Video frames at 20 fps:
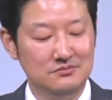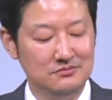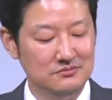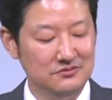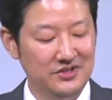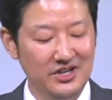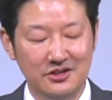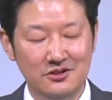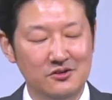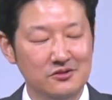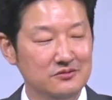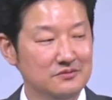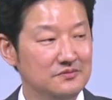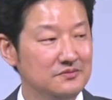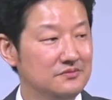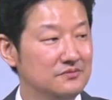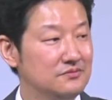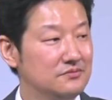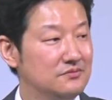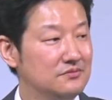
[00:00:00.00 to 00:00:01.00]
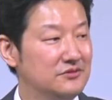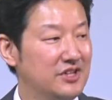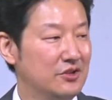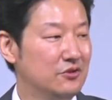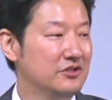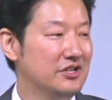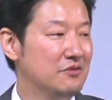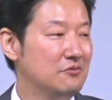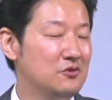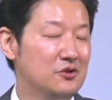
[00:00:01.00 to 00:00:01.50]
They don't. They
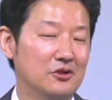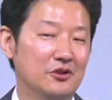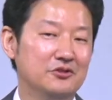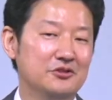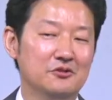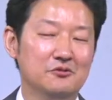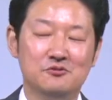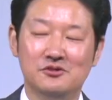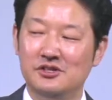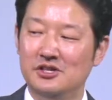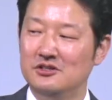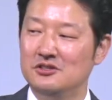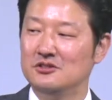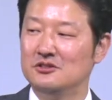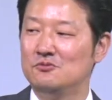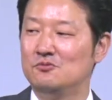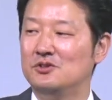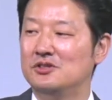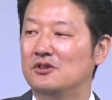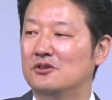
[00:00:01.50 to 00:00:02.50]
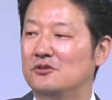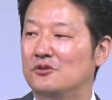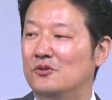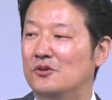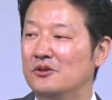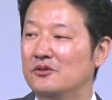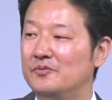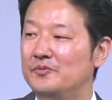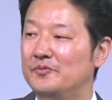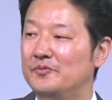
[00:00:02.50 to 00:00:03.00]
don't have closer relations with the Lord.